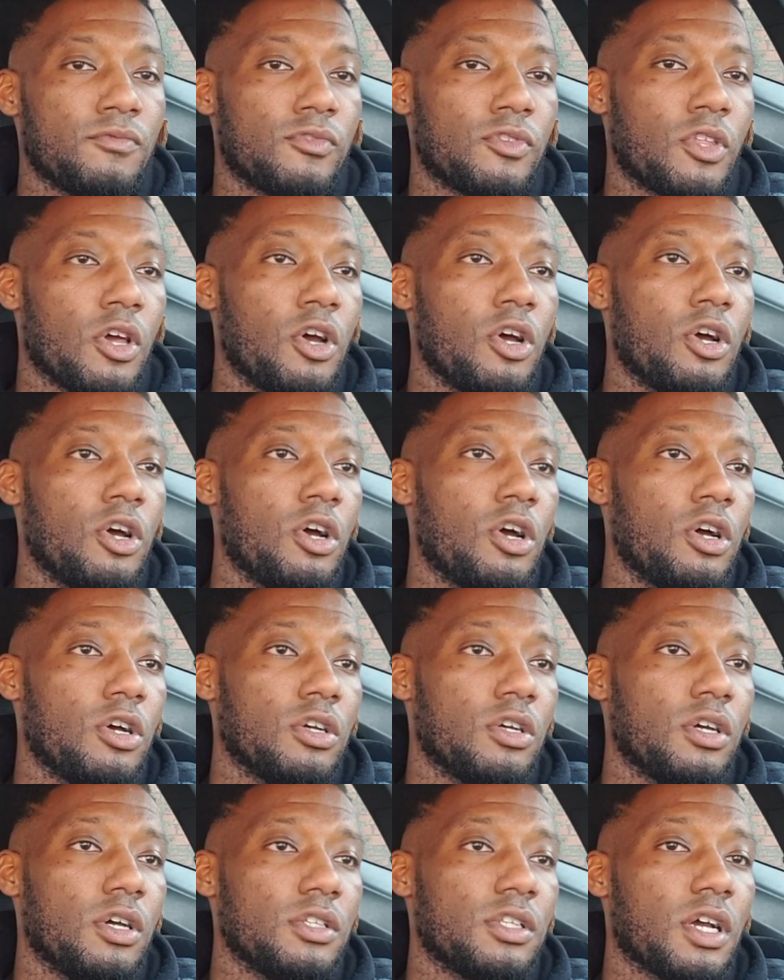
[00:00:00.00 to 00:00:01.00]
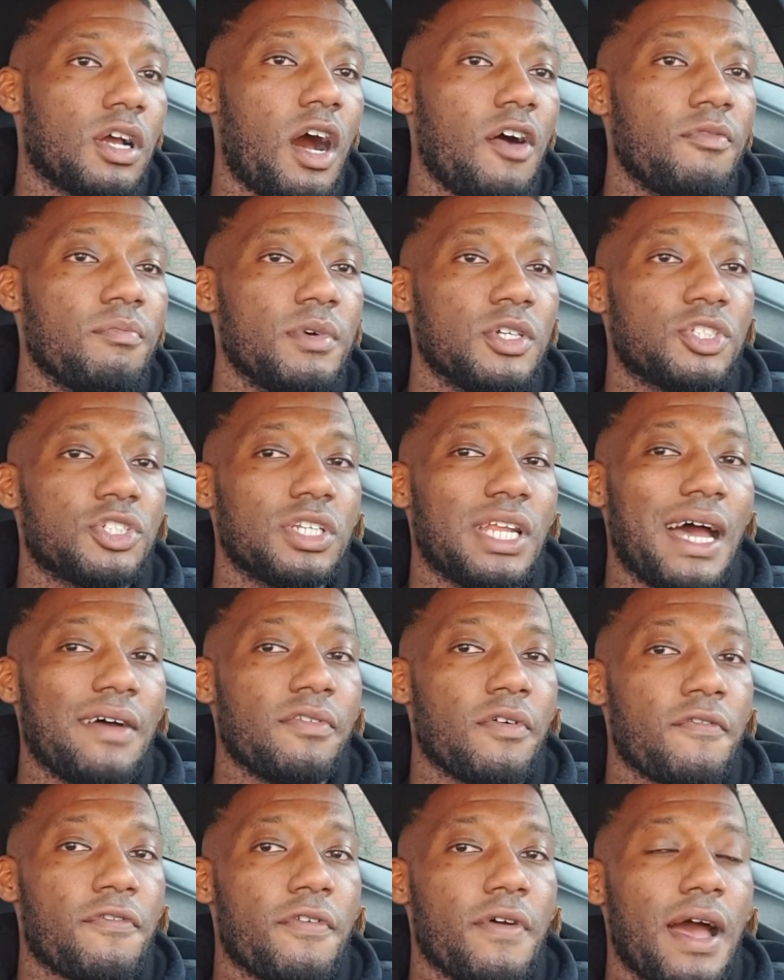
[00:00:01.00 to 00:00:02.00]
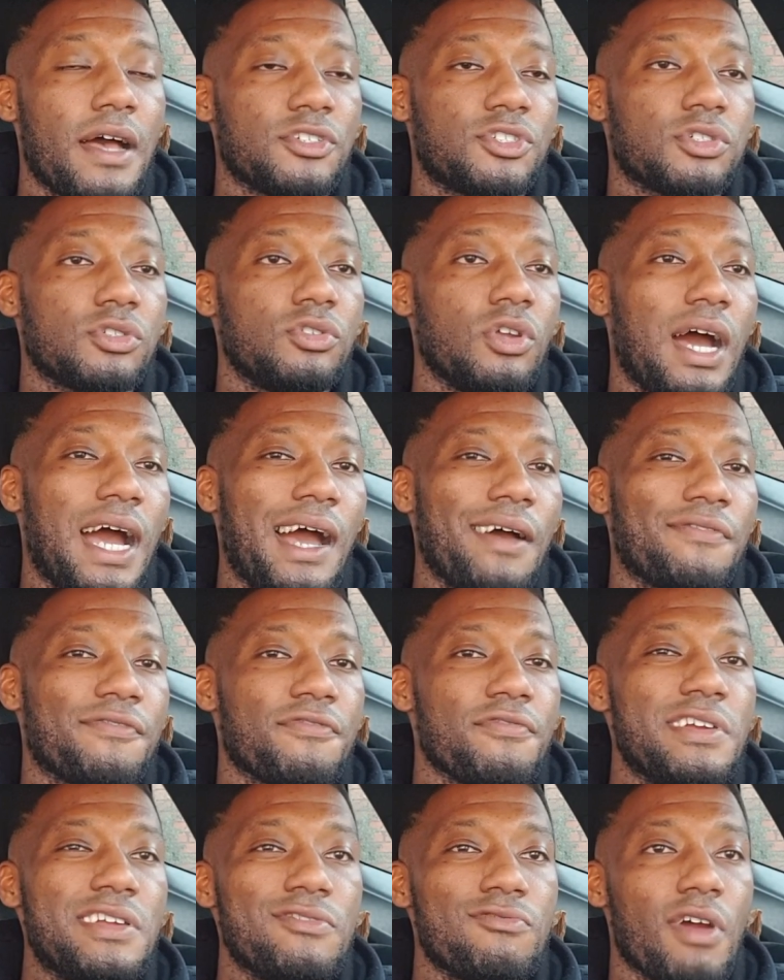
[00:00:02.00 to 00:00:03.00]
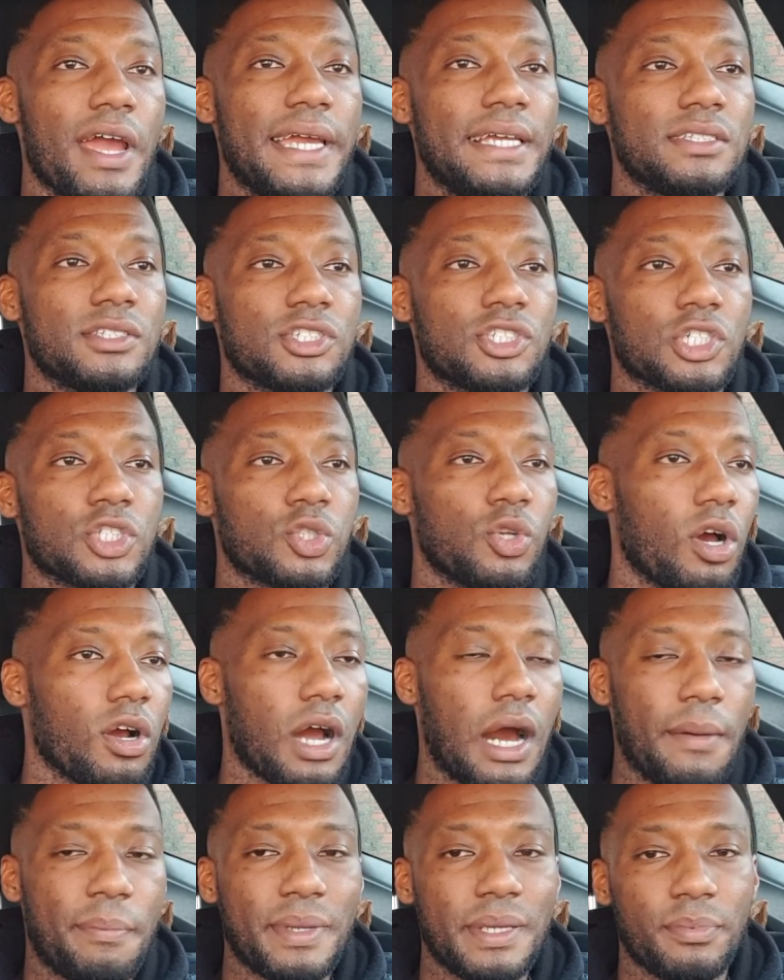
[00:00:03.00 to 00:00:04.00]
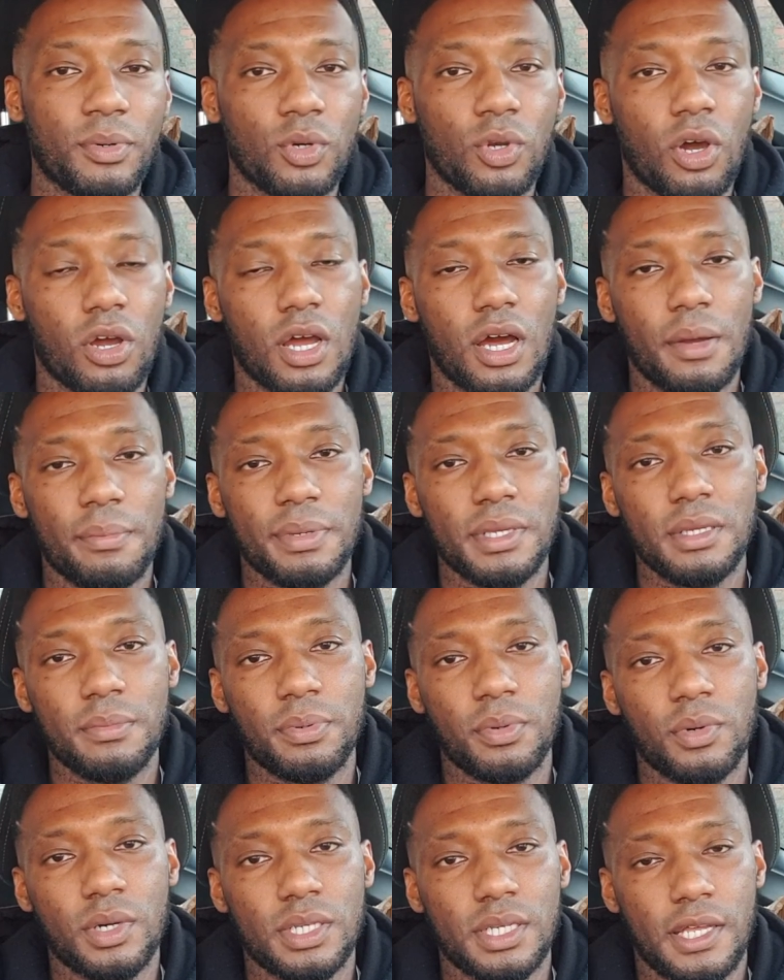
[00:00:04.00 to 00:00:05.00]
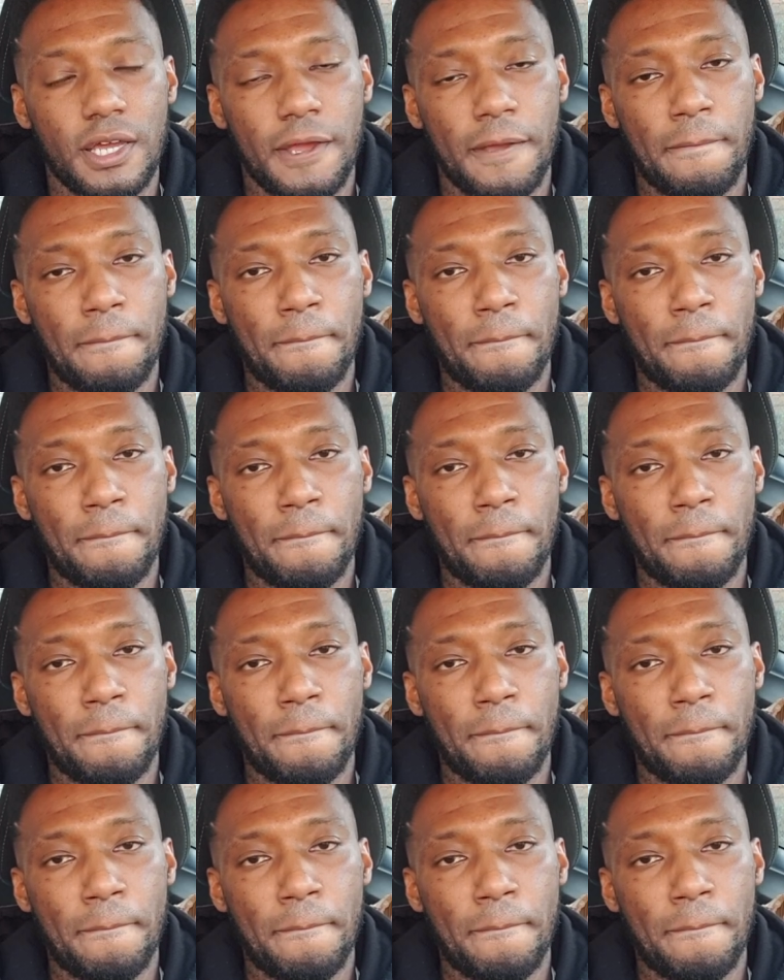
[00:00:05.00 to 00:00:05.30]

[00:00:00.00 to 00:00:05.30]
The the government shouldn't have a, should not have free reign to just lock up people, lock up people, and that.